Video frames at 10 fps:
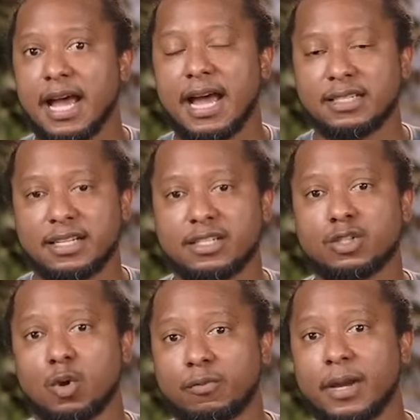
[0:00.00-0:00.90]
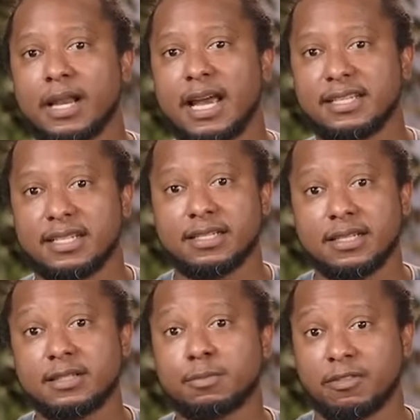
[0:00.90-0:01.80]
access software
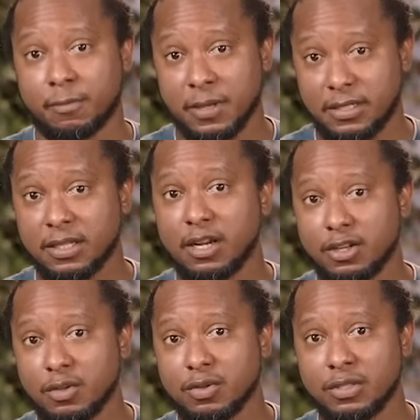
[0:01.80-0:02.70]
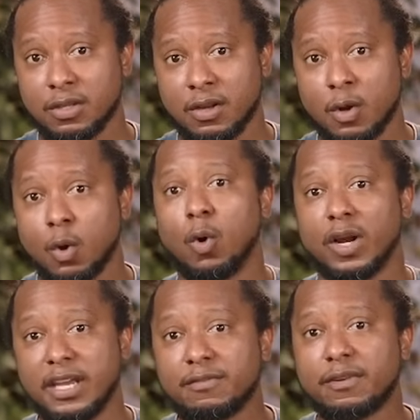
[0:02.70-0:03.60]
licenses for personal use or
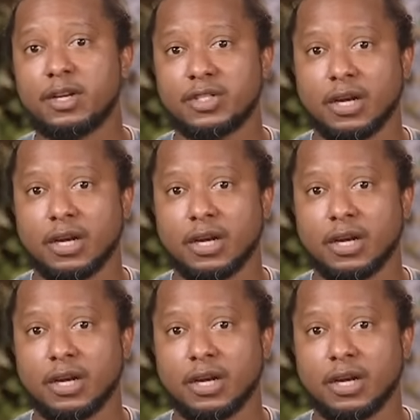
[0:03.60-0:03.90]
even use a